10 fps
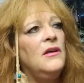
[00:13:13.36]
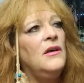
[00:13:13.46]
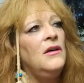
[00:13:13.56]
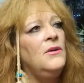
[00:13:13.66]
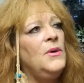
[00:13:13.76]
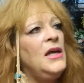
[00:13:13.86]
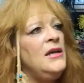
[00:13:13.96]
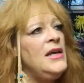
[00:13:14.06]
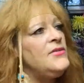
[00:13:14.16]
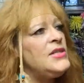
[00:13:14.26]
Oh, well,
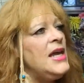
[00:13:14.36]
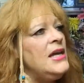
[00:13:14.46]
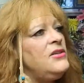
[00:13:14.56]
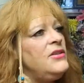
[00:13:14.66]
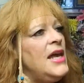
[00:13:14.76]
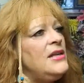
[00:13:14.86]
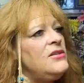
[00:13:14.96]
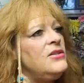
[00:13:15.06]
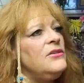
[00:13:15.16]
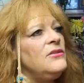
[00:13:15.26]
I'd have to say I do that
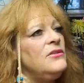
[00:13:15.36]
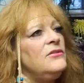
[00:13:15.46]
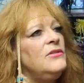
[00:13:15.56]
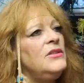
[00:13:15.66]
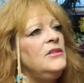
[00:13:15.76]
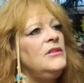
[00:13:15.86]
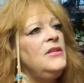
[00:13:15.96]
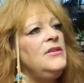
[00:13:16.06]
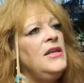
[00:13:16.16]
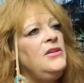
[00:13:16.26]
too.
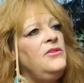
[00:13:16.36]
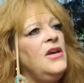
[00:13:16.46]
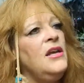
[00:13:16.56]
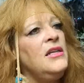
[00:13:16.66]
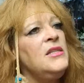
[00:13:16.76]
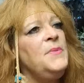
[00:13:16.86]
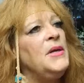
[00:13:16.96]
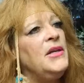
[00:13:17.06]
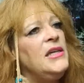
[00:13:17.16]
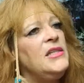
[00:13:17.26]
They do not
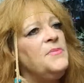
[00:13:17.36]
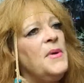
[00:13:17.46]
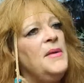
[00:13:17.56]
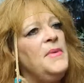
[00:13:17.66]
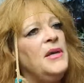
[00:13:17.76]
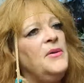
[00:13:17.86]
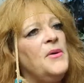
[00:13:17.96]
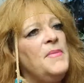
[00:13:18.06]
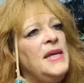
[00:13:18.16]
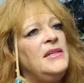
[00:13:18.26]
experience primary
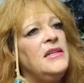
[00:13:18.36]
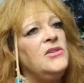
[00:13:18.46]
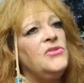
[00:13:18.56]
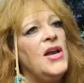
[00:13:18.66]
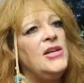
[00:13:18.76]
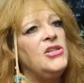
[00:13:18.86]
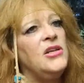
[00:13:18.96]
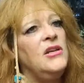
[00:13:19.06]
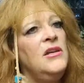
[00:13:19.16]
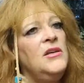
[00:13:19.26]
romantic
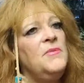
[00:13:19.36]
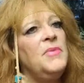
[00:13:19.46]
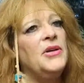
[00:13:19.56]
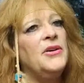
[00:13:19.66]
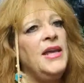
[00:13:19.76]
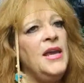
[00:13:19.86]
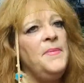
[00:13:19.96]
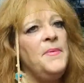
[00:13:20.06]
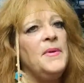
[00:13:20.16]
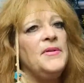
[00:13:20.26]
attraction but are
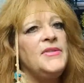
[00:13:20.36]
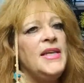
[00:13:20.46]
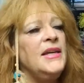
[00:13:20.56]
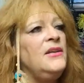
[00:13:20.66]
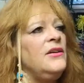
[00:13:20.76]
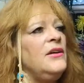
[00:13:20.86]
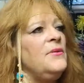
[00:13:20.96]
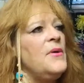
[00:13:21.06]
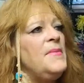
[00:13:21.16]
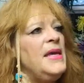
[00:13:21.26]
capable of secondary
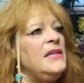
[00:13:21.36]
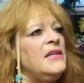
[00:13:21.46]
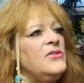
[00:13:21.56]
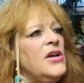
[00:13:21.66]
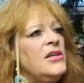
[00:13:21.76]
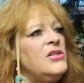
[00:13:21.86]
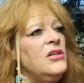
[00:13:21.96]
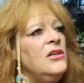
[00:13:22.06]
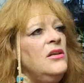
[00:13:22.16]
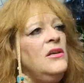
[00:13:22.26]
romantic attraction.
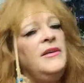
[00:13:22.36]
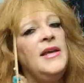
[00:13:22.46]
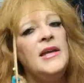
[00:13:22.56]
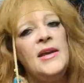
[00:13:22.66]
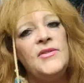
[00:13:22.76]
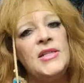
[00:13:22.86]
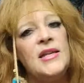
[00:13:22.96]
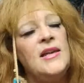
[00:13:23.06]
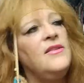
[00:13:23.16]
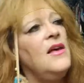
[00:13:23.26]
Yeah, I'd have to
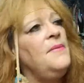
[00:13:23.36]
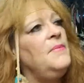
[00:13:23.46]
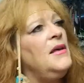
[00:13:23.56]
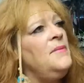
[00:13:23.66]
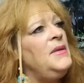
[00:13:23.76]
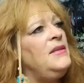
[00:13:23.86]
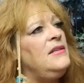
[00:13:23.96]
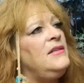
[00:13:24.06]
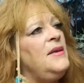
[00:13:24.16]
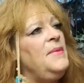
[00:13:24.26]
say I'm, I'm in the
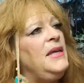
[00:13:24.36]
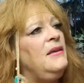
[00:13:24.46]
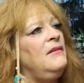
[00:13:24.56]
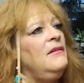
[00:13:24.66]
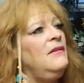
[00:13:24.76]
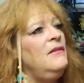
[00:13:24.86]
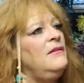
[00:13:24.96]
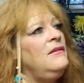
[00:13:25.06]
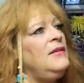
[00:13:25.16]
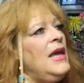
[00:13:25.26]
demi
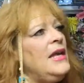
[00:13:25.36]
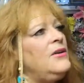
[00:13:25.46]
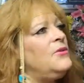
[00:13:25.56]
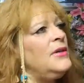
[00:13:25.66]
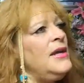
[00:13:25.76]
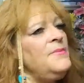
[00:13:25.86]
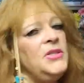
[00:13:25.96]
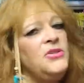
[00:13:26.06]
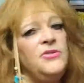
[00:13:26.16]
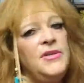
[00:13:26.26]
category. I'm the
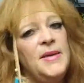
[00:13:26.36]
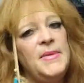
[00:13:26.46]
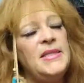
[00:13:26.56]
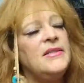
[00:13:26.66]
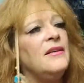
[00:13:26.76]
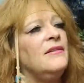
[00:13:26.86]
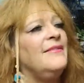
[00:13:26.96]
two demis.